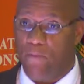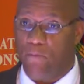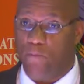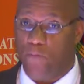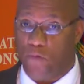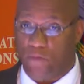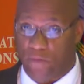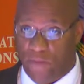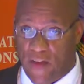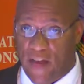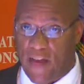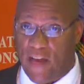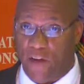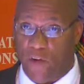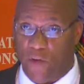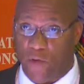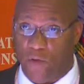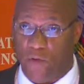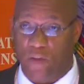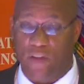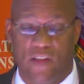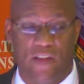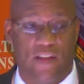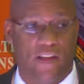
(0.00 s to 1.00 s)
provider
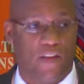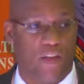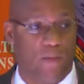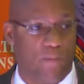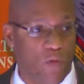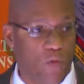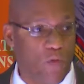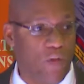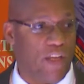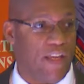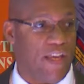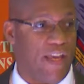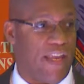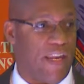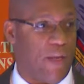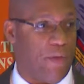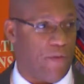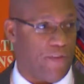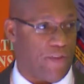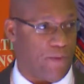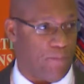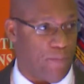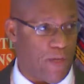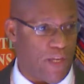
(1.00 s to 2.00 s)
communicating
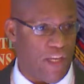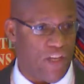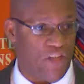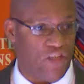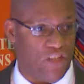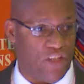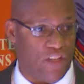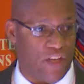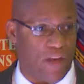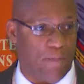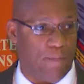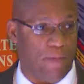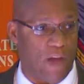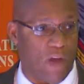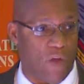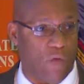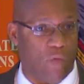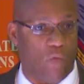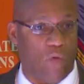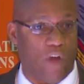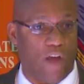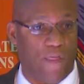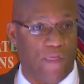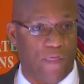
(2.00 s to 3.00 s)
with the patient about
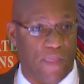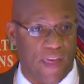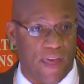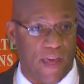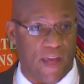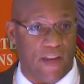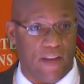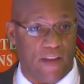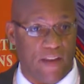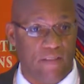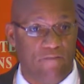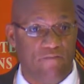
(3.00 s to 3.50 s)
what that